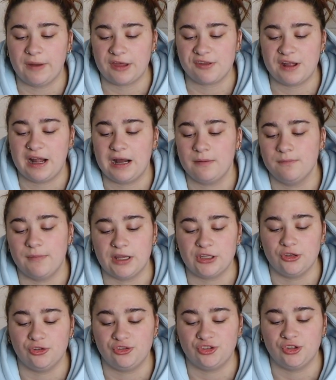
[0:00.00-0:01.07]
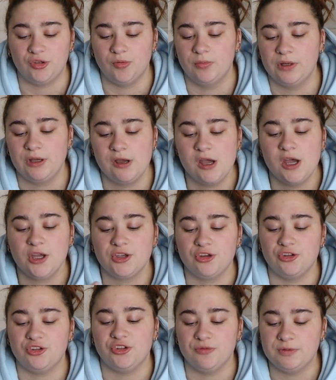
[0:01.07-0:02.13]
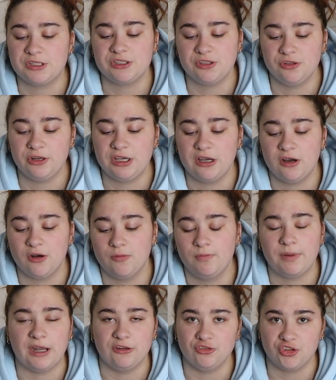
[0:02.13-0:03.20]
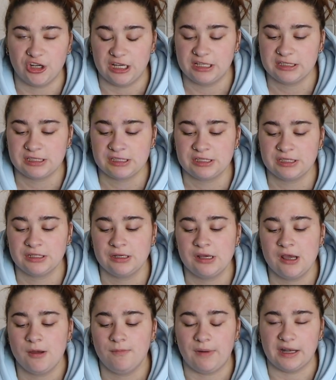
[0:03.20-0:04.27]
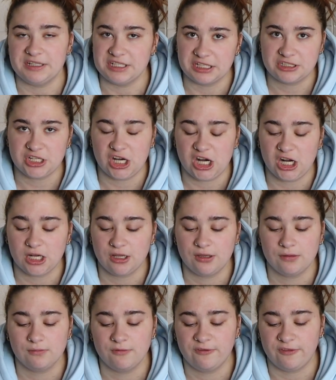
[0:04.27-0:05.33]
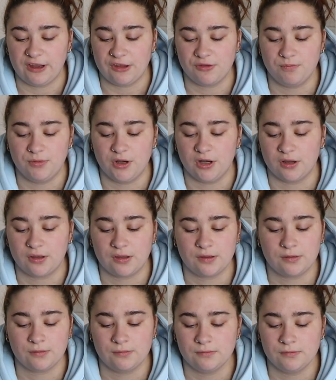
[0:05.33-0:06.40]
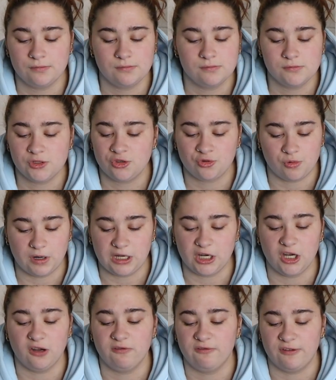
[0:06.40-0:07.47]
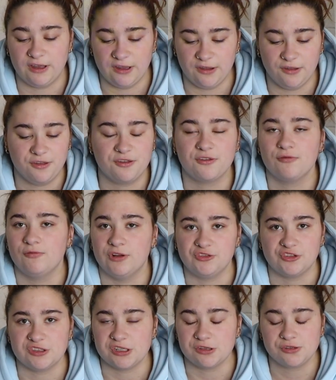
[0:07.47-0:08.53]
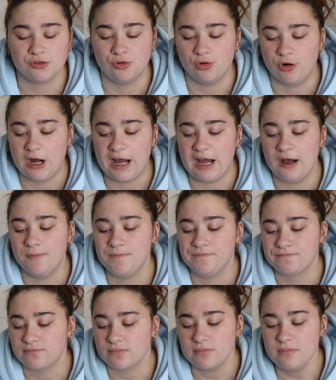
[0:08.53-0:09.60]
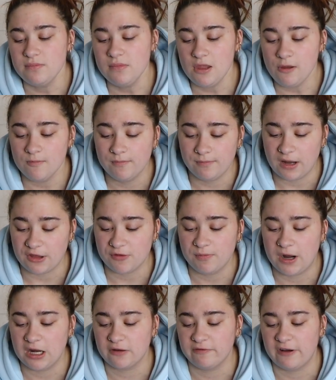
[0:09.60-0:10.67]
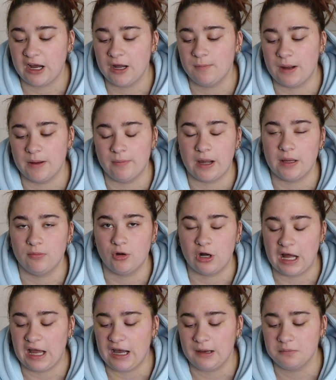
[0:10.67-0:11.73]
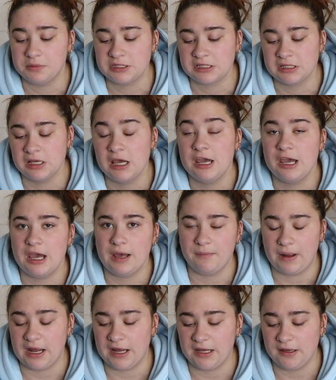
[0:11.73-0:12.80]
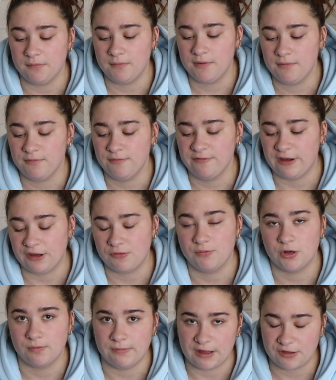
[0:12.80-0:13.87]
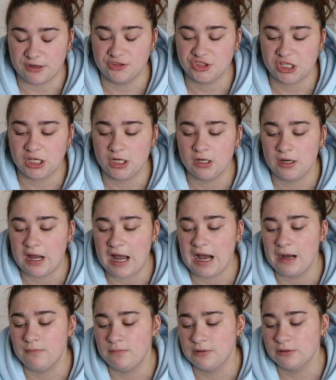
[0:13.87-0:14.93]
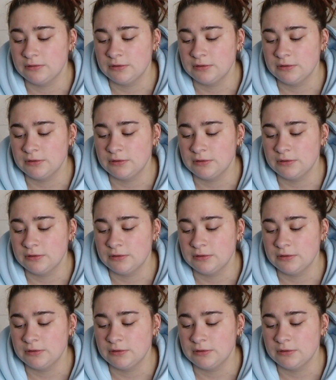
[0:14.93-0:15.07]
my Snap, my YouTube, YouTube Studio, Pinterest, my TikTok, Facebook, Twitter, Fizz, which is the school app, my Spotify, my Bible apps, and my Facebook Messenger app.